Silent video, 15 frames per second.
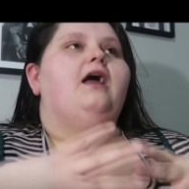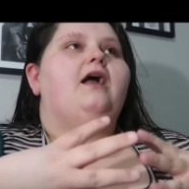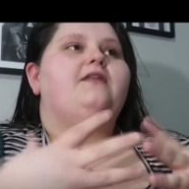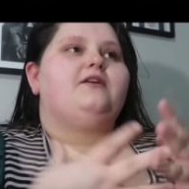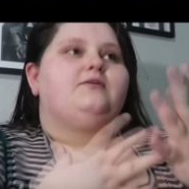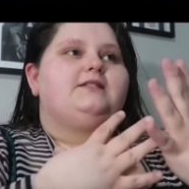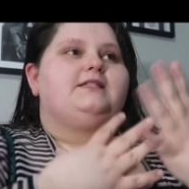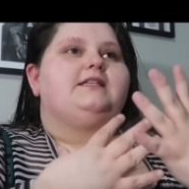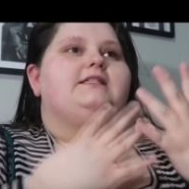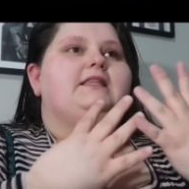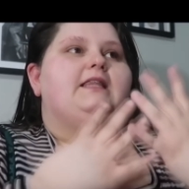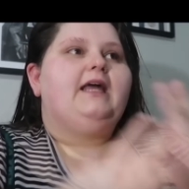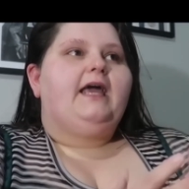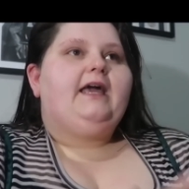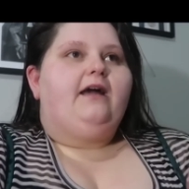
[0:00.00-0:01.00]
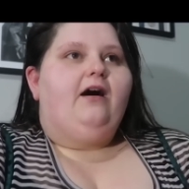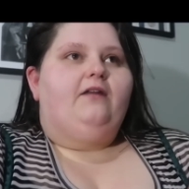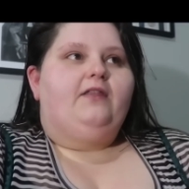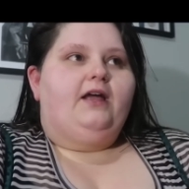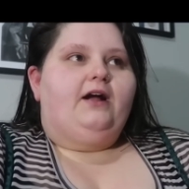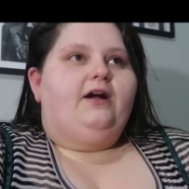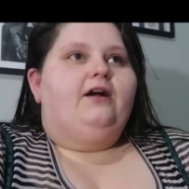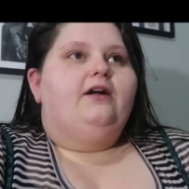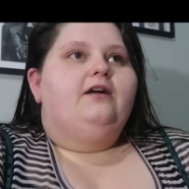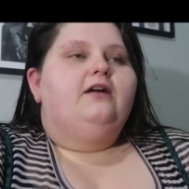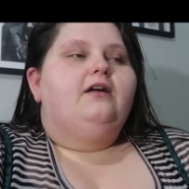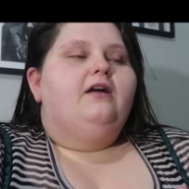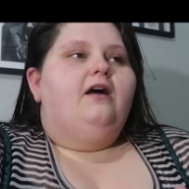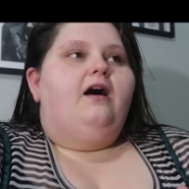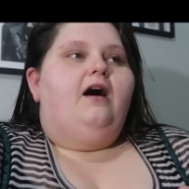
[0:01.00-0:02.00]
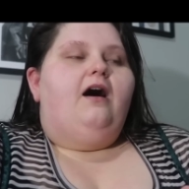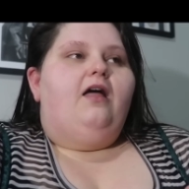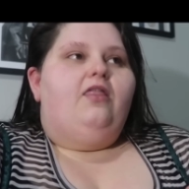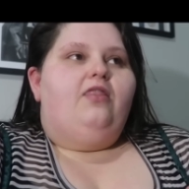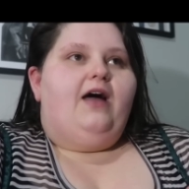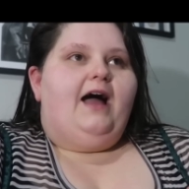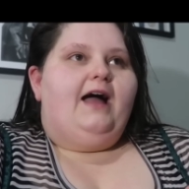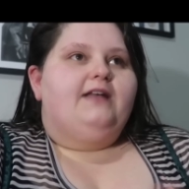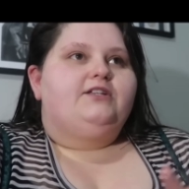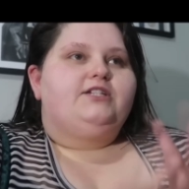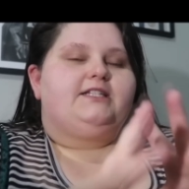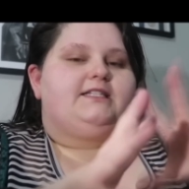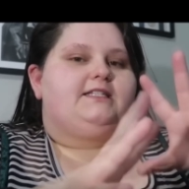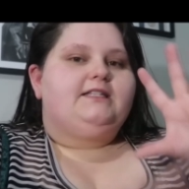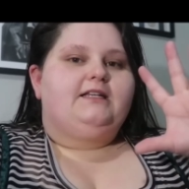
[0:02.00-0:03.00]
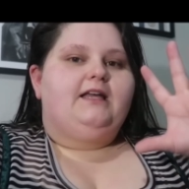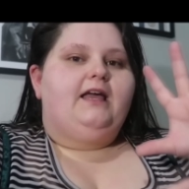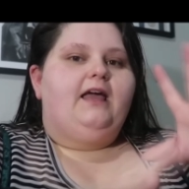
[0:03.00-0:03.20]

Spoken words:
and there was this leg on there that just,